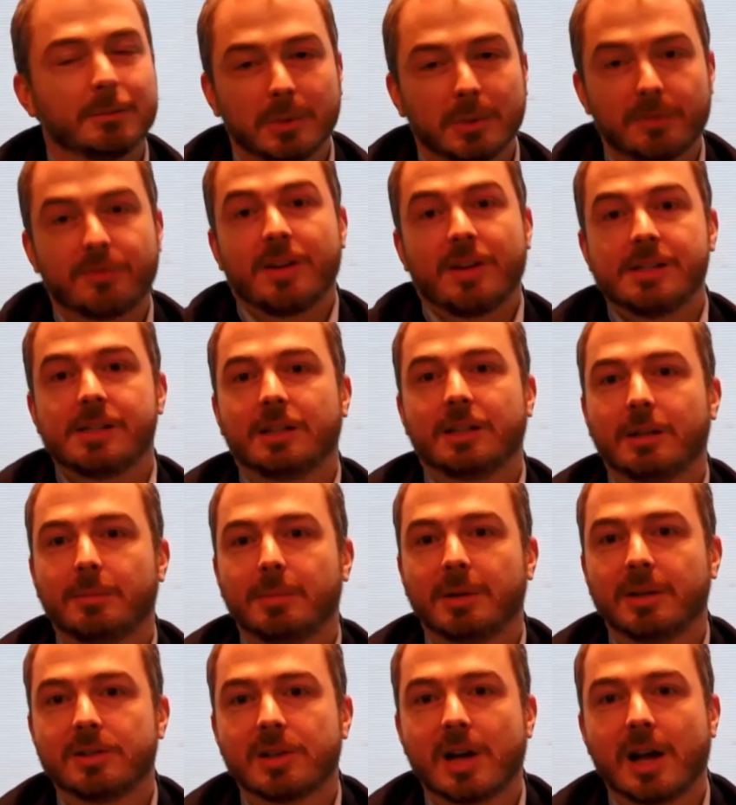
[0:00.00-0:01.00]
we're facing the
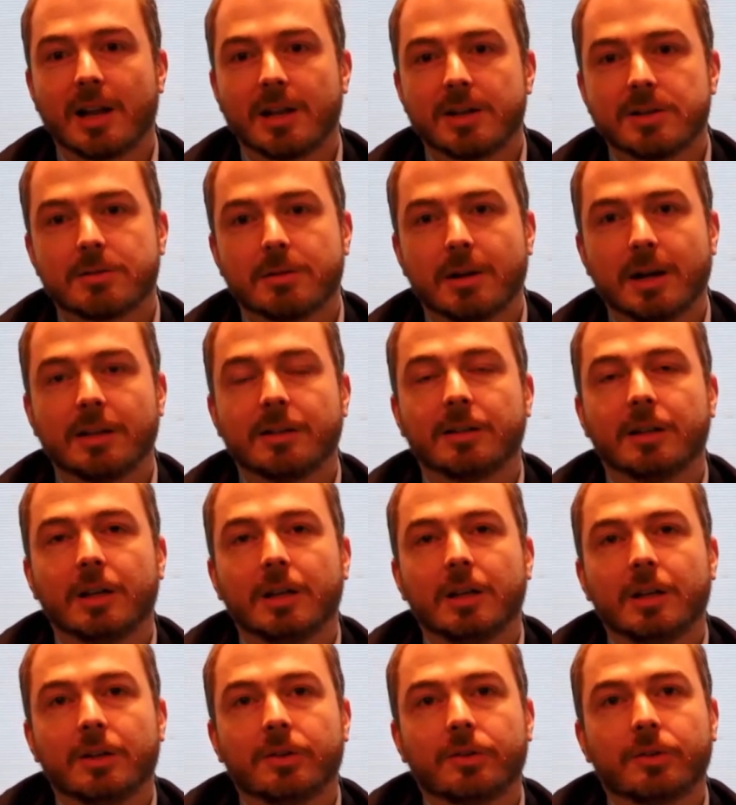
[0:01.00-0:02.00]
big challenge, right?
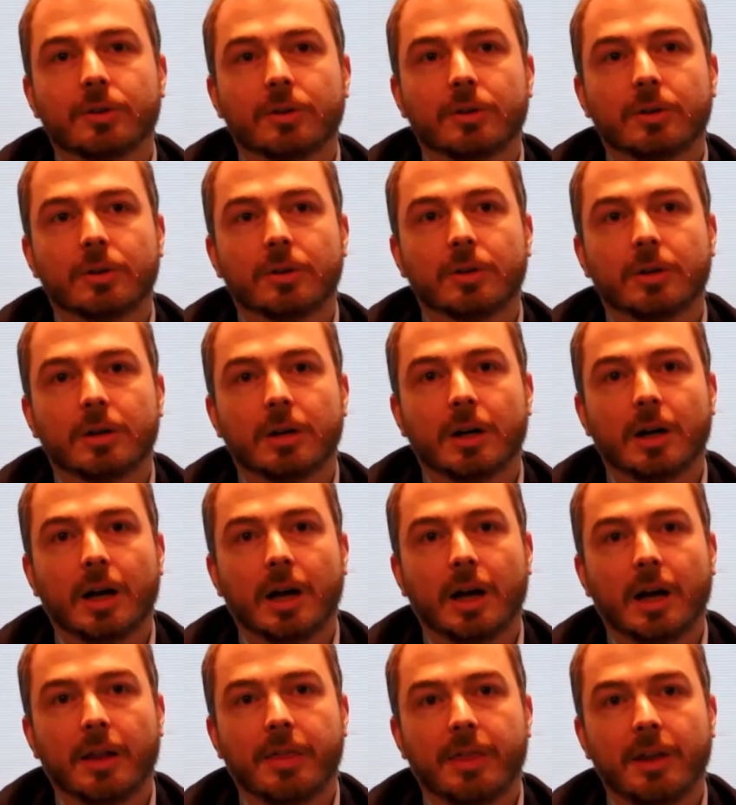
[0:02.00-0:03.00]
So
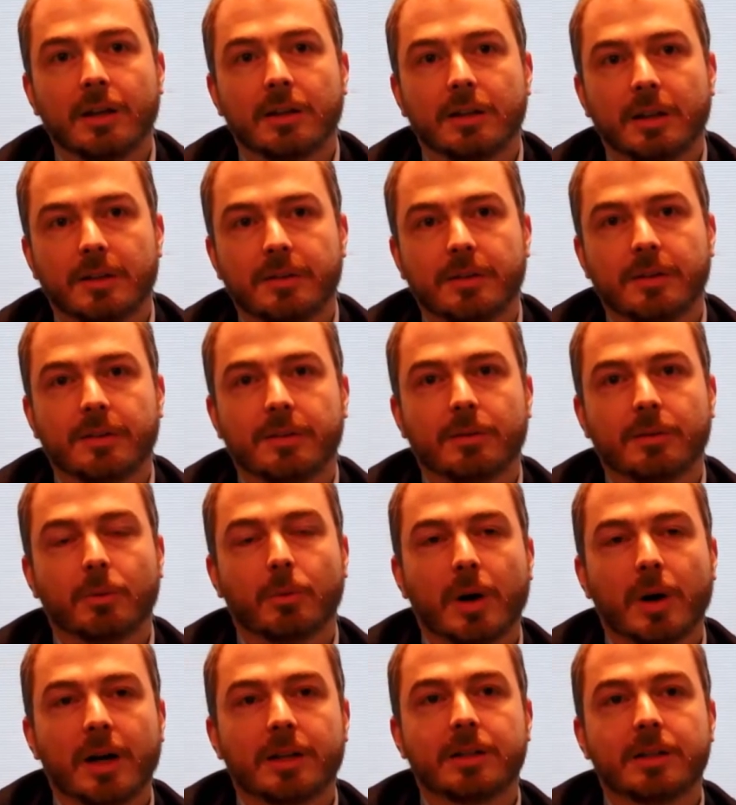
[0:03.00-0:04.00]
I think this is
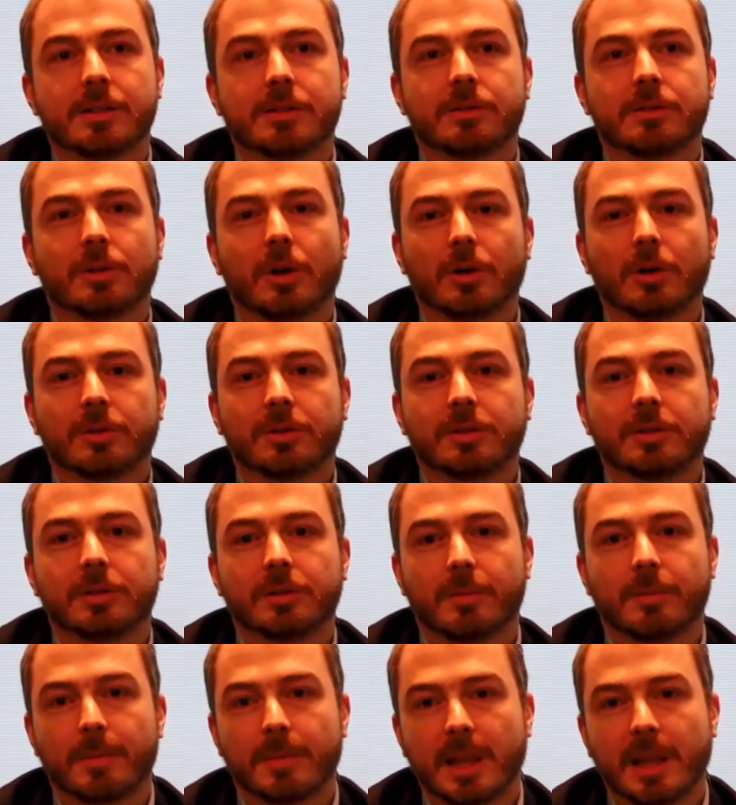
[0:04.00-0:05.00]
why there's not
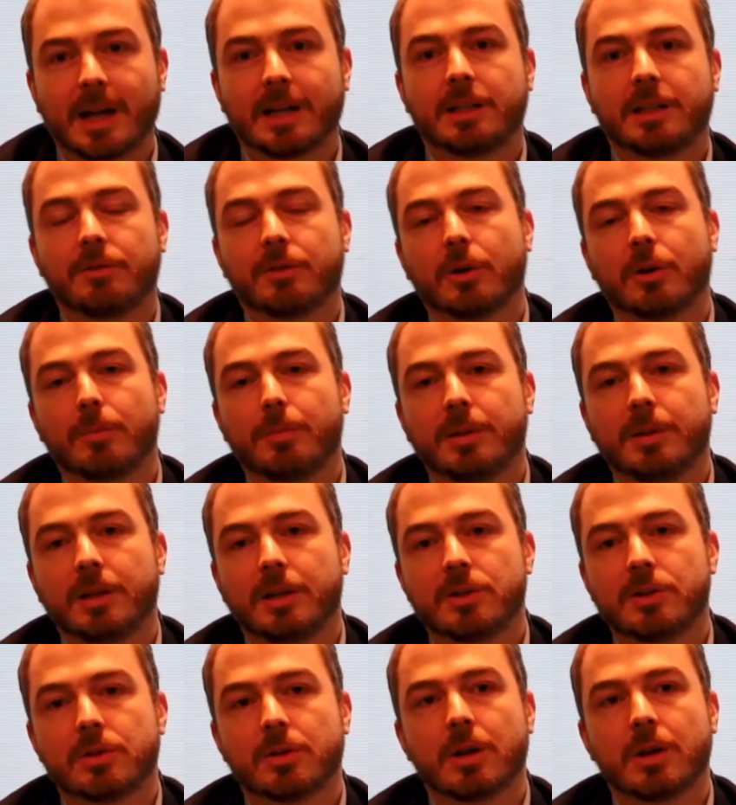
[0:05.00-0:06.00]
negative
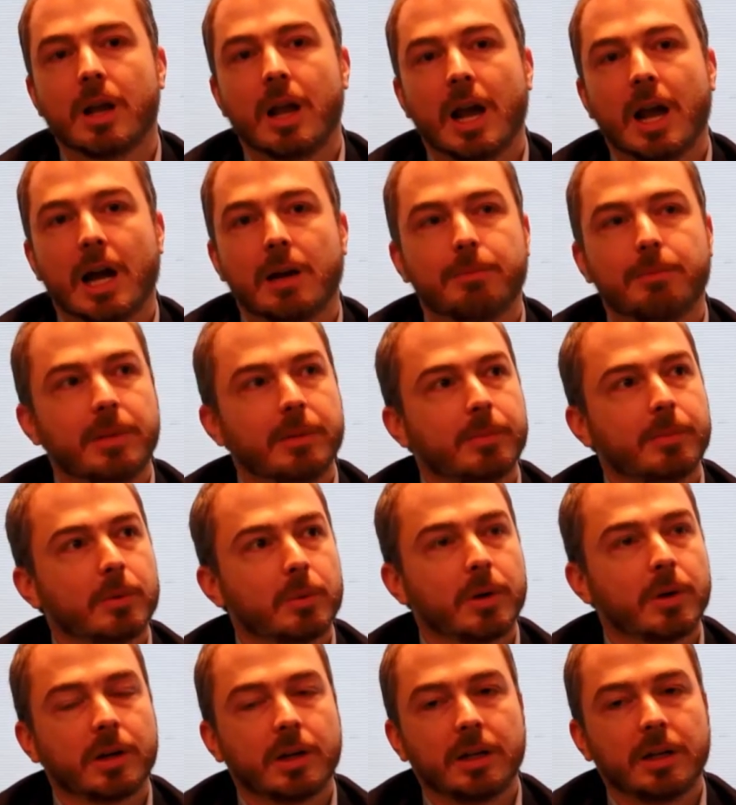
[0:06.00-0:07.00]
competition, and people
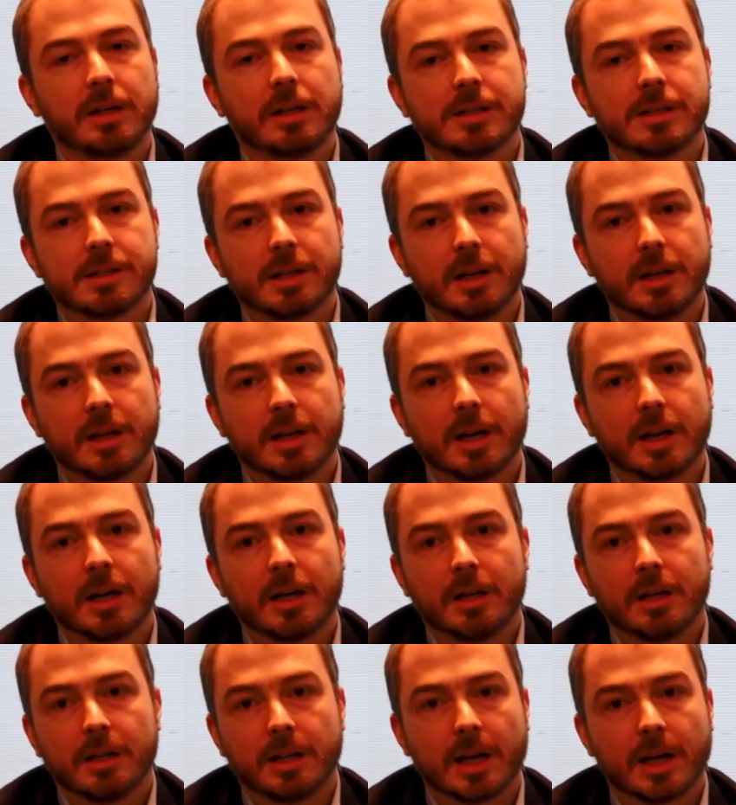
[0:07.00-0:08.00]
working in this area,
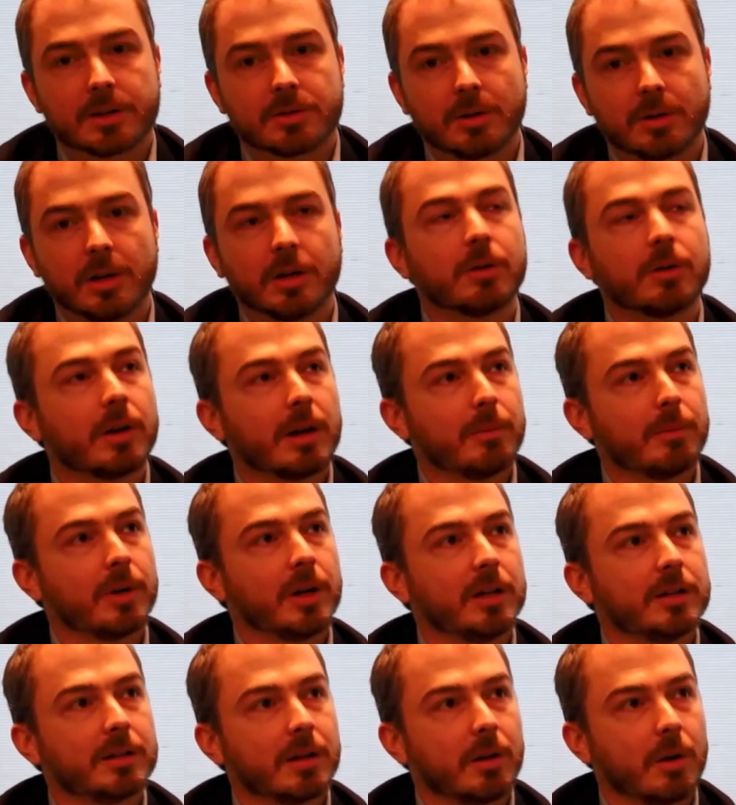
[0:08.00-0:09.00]
they actually
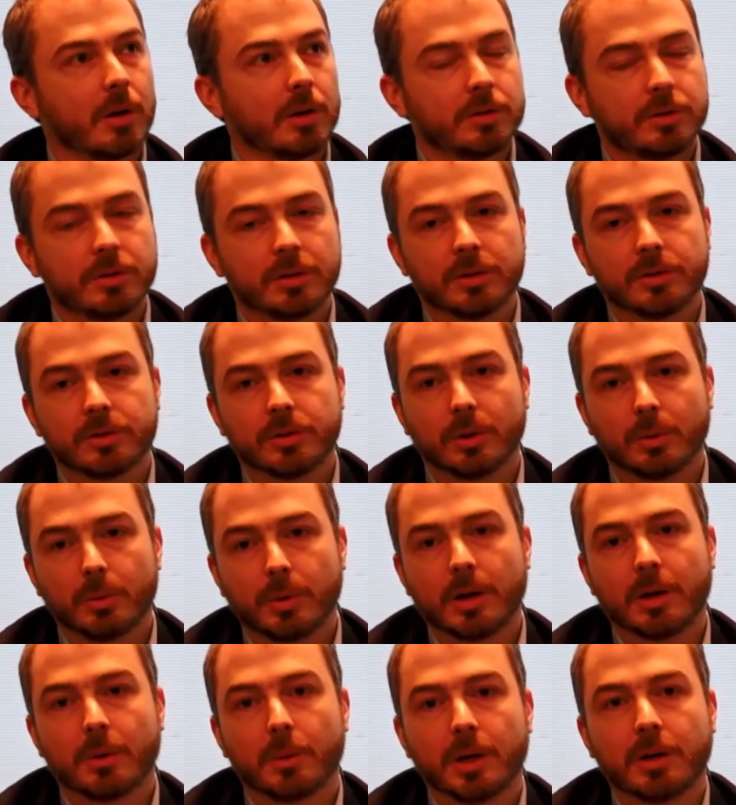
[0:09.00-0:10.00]
collaborate a lot. So
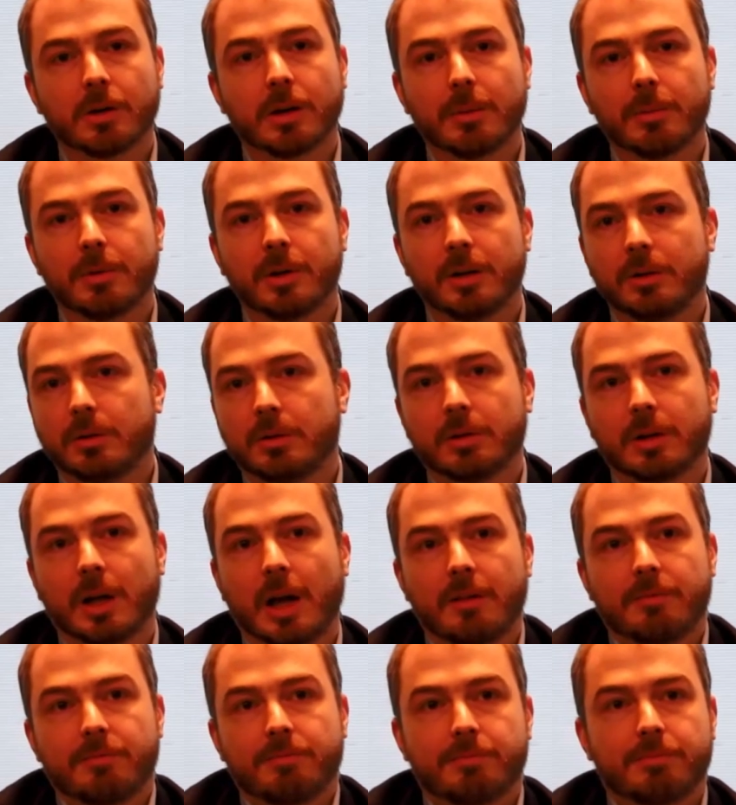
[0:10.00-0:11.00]
we collaborate.
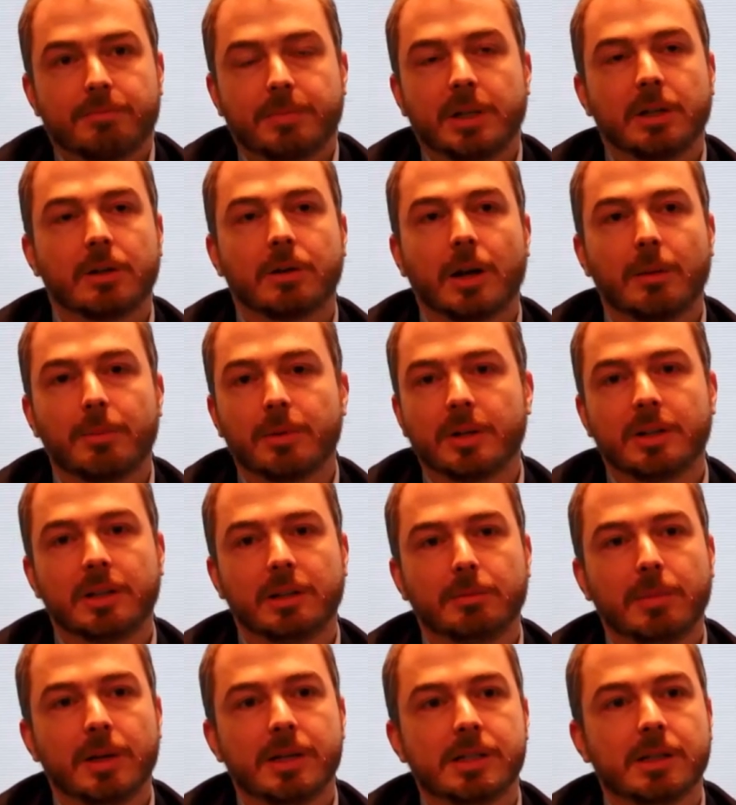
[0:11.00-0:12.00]
I've been
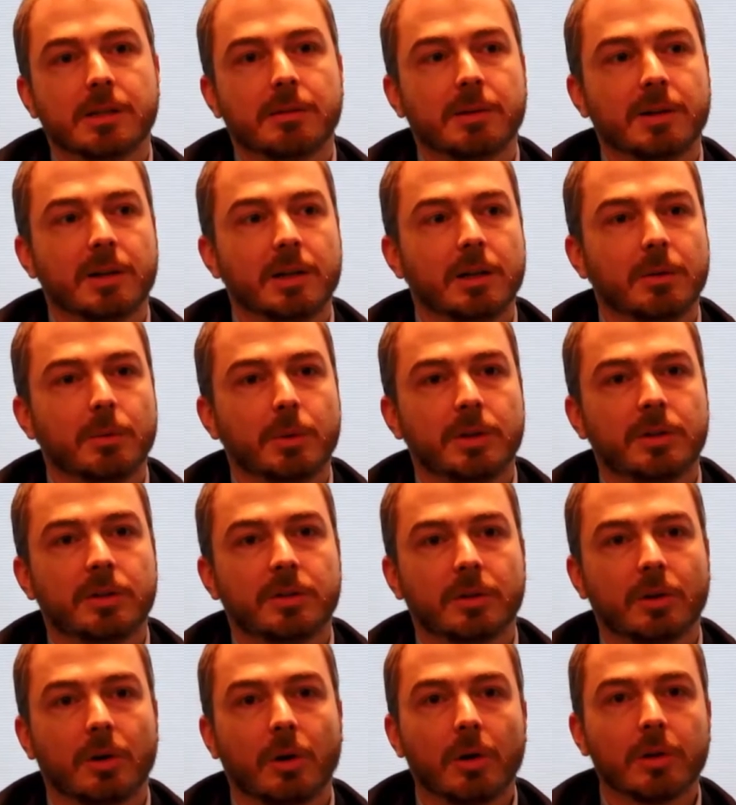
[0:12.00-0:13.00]
collaborating basically
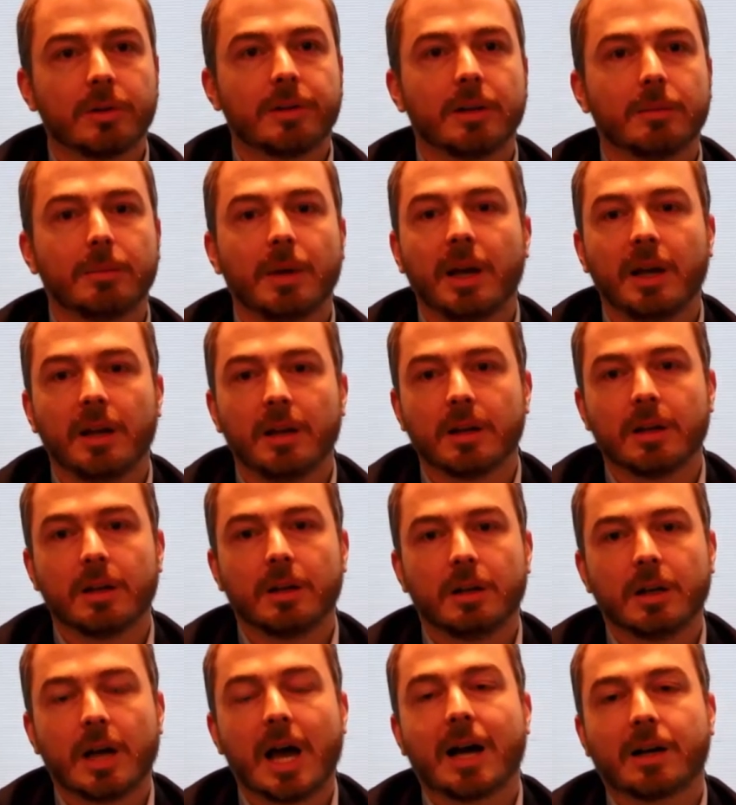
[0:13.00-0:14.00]
with all the main
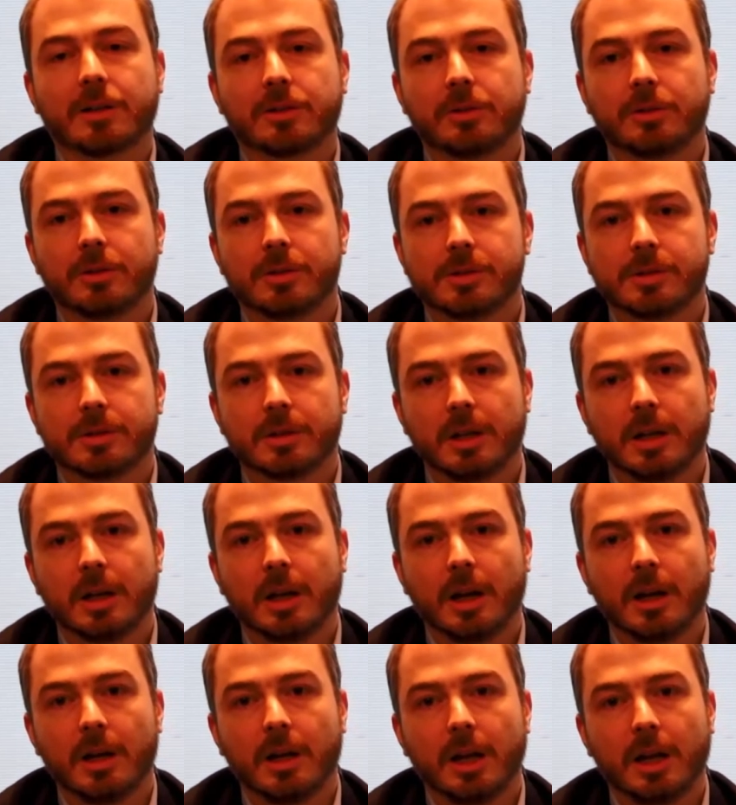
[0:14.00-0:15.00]
actors
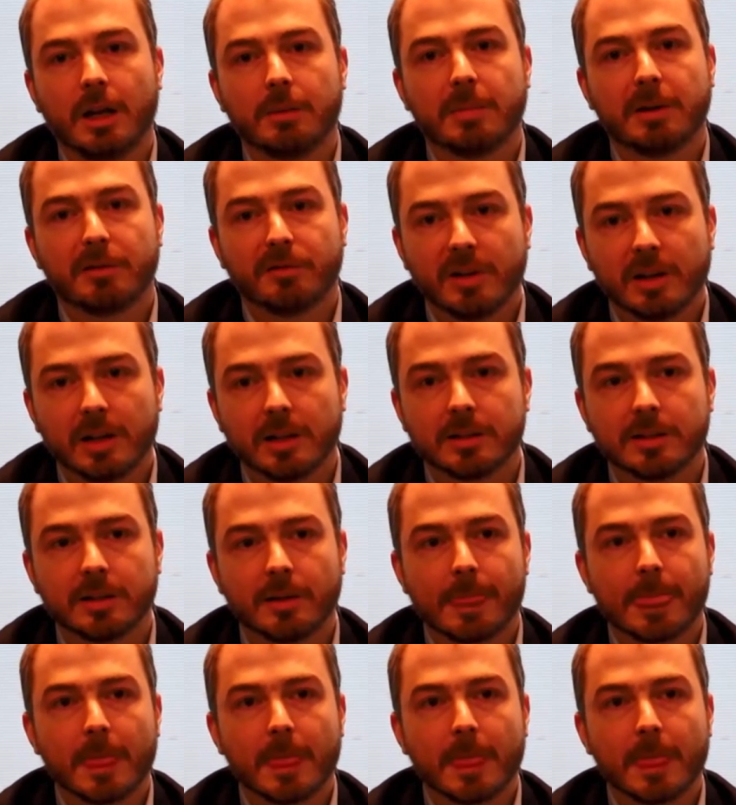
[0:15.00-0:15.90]
in my field,